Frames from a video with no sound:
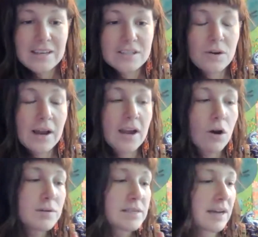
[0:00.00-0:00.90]
So I
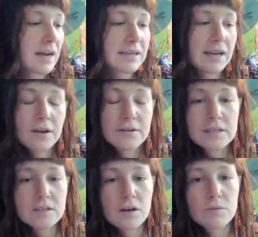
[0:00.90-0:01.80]
always kind of carry the
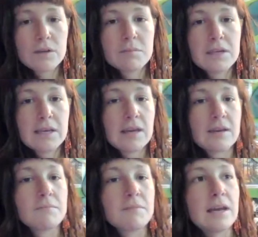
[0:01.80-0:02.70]
song with me
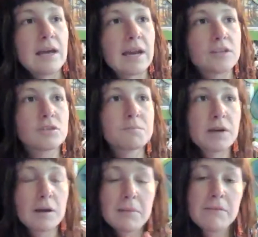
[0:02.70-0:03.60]
and and I just
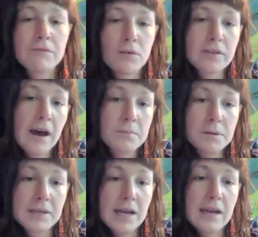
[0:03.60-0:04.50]
put out my fourth
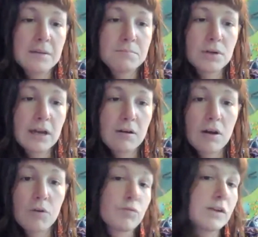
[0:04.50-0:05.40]
album and I put out
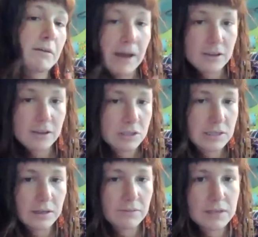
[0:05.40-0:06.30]
a
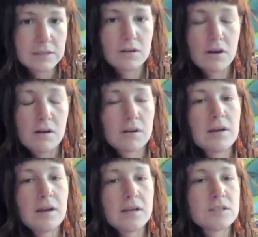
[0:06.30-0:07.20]
reimagining of this song.
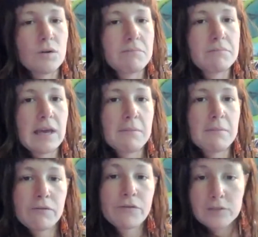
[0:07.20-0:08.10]
So it became
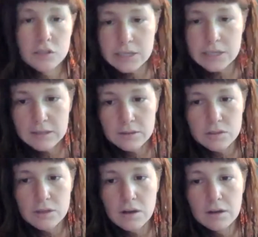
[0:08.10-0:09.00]
a French and
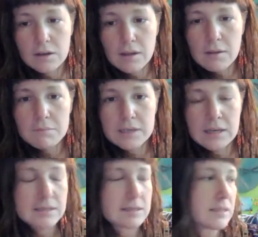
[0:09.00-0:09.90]
English song
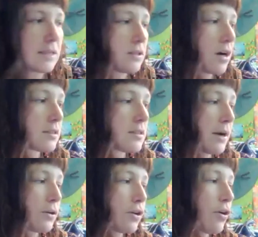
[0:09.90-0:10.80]
because it talks
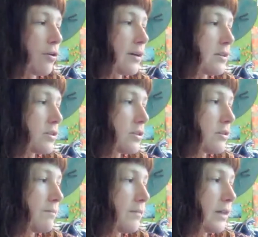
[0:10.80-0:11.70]
about courage.
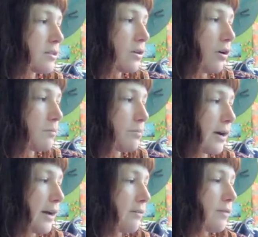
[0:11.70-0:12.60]
It's called
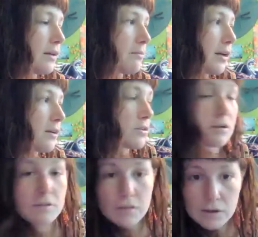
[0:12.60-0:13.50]
Brave and my
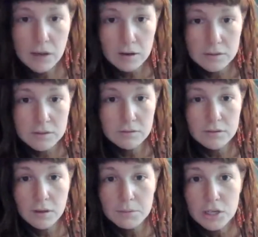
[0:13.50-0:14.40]
guitar is very out of tune,
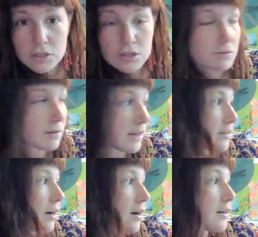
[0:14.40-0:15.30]
so I'm going to tune while I
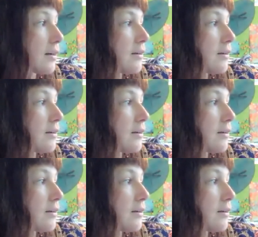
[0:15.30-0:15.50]
talk.